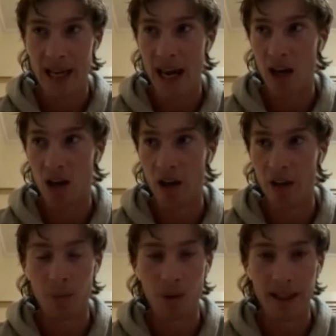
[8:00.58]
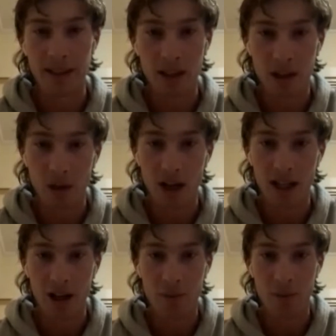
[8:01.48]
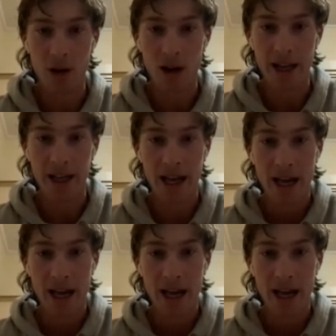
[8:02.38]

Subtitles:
yeah, a lot of the boys like Riley O'Brien,